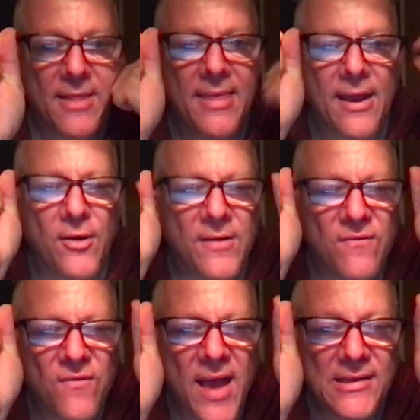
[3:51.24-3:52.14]
They are
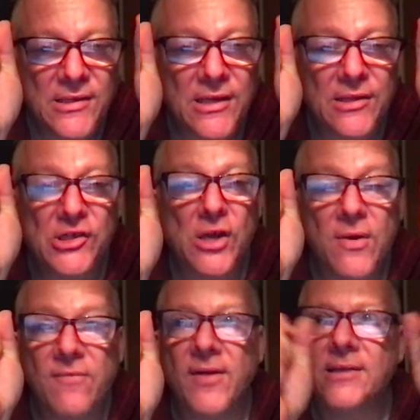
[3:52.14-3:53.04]
invested, so
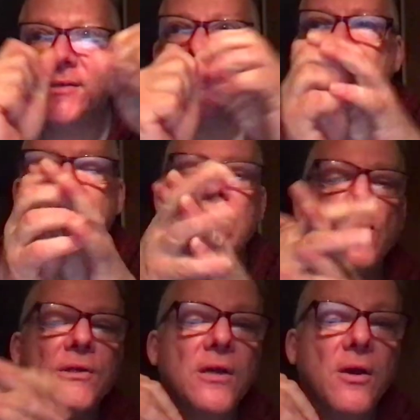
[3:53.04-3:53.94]
invested in
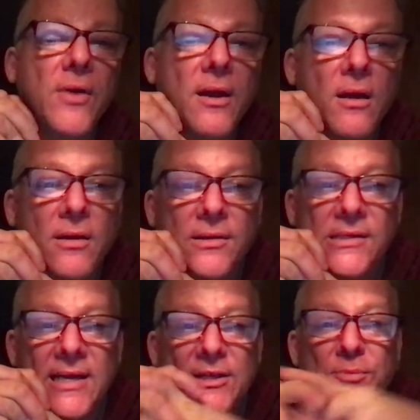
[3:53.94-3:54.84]
what's going on
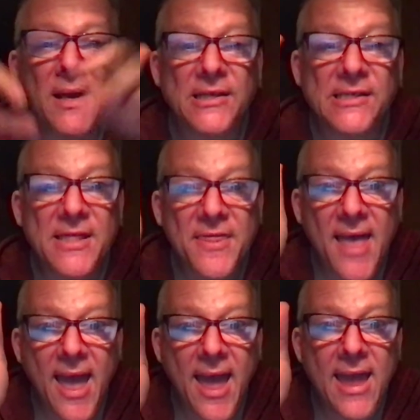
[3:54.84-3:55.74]
stage because
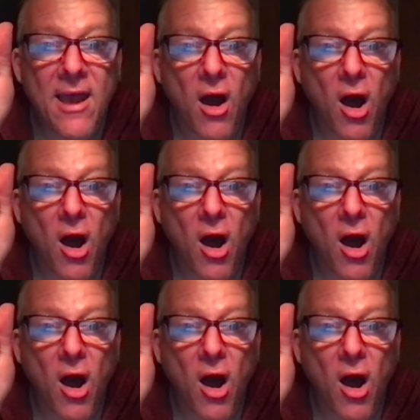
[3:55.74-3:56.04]
they